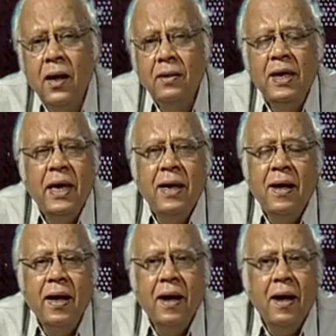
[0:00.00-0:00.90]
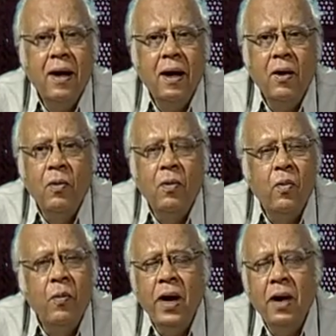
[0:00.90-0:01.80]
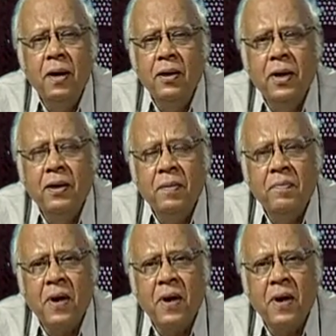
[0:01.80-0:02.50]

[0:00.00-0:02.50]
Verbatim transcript: They were, the,